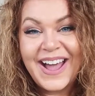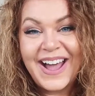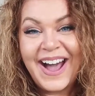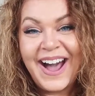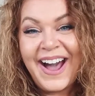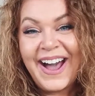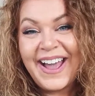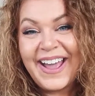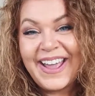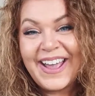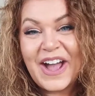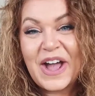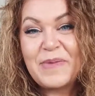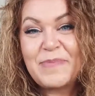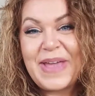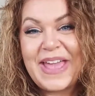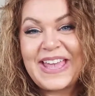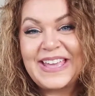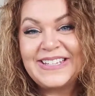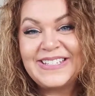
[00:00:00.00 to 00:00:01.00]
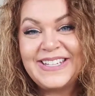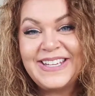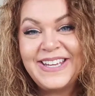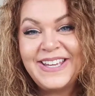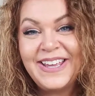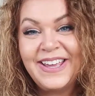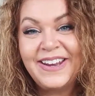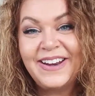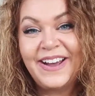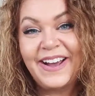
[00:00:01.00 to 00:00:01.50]
Hi, I'm
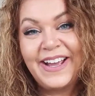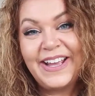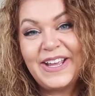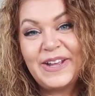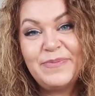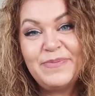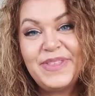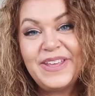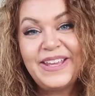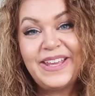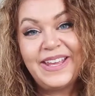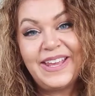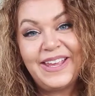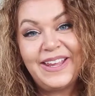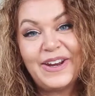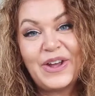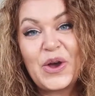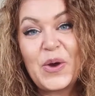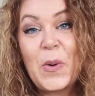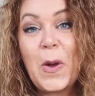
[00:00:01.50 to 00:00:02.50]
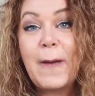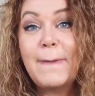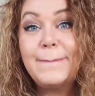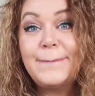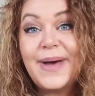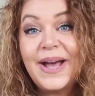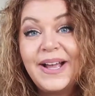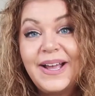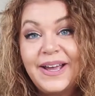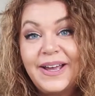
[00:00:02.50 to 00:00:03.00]
Andy, and I am the Keto
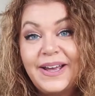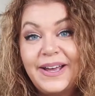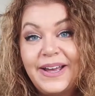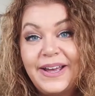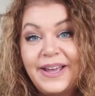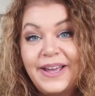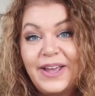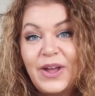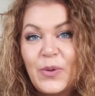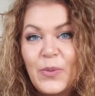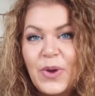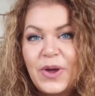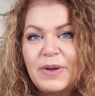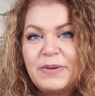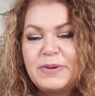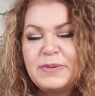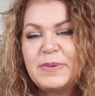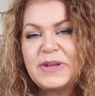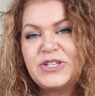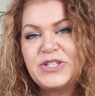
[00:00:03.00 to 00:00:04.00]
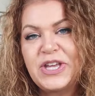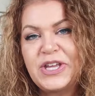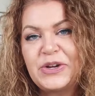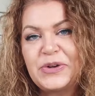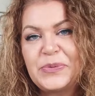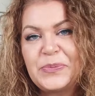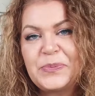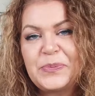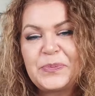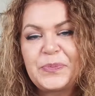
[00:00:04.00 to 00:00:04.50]
Buckeye. Welcome to my
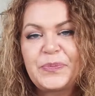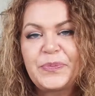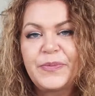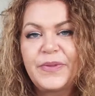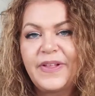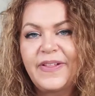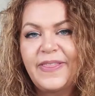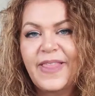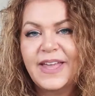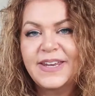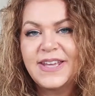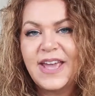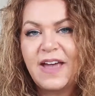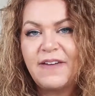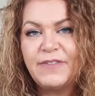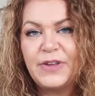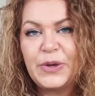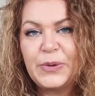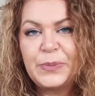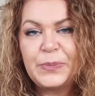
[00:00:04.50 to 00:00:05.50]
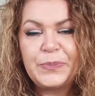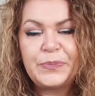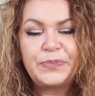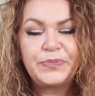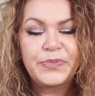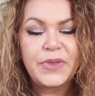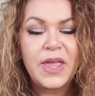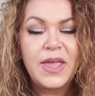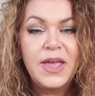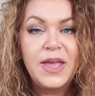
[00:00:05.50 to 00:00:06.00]
channel. Glad to have you.
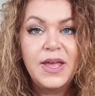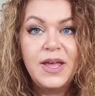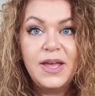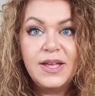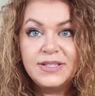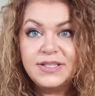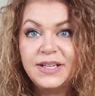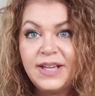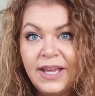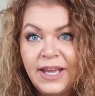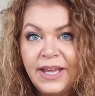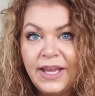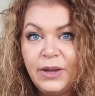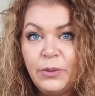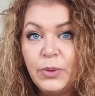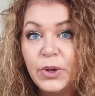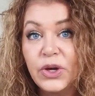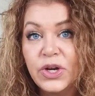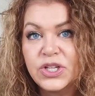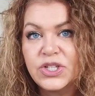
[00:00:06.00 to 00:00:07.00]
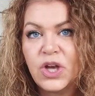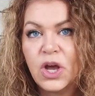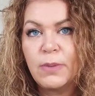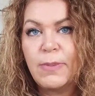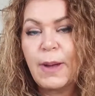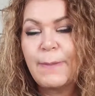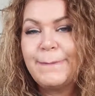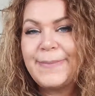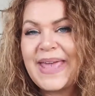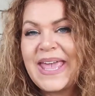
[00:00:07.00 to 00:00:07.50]
Today, we're going to talk
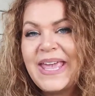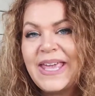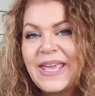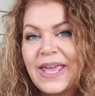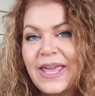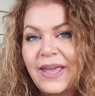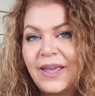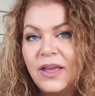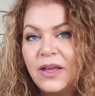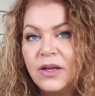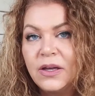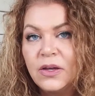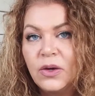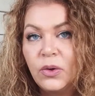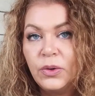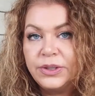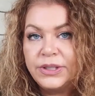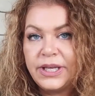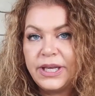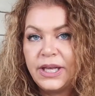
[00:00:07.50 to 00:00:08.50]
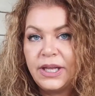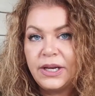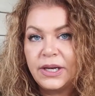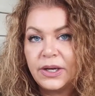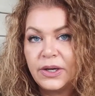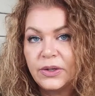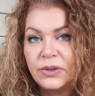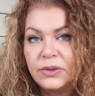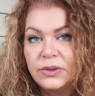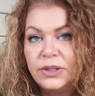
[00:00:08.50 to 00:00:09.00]
about baking on
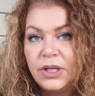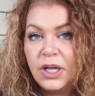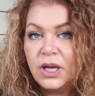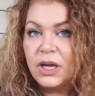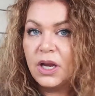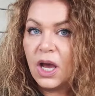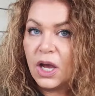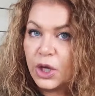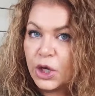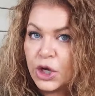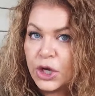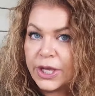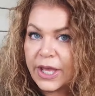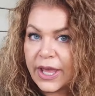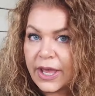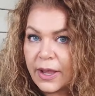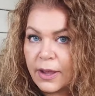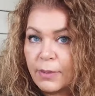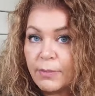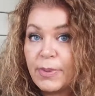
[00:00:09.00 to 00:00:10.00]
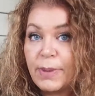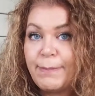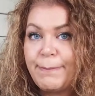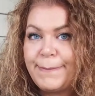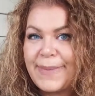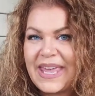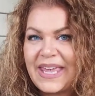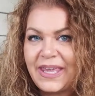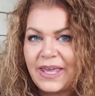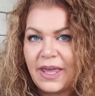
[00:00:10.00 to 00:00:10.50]
keto. Not cooking,
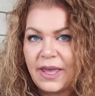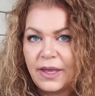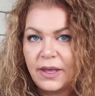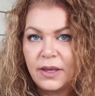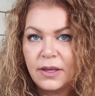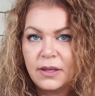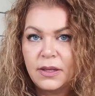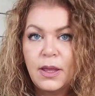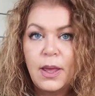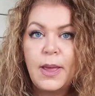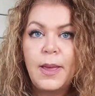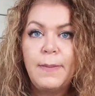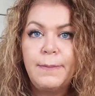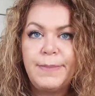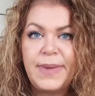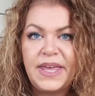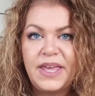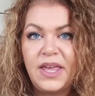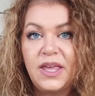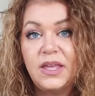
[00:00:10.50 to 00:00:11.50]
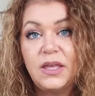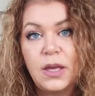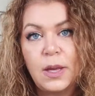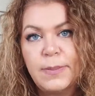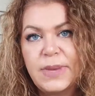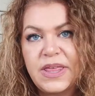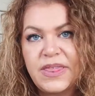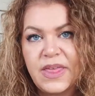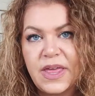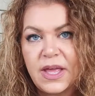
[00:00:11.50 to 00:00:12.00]
but baking. Baking
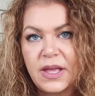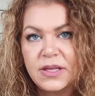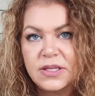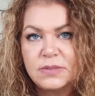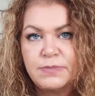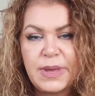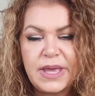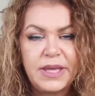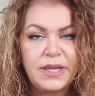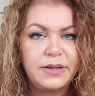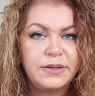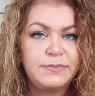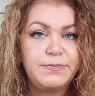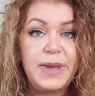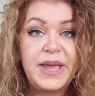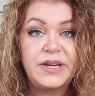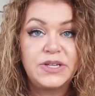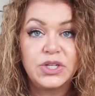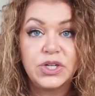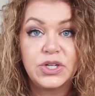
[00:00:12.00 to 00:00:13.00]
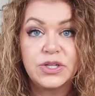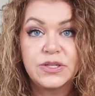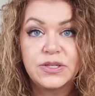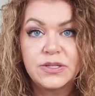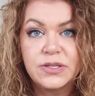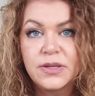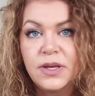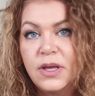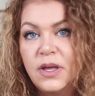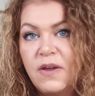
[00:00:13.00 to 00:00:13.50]
yummy things, baked
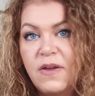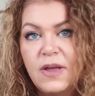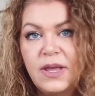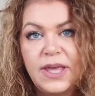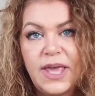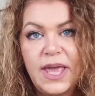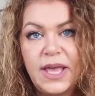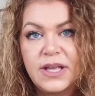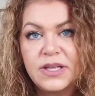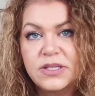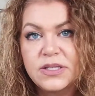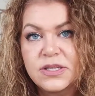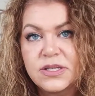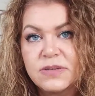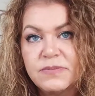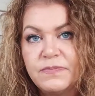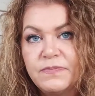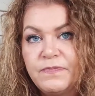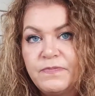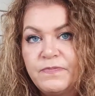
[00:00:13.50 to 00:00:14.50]
goods, cakes,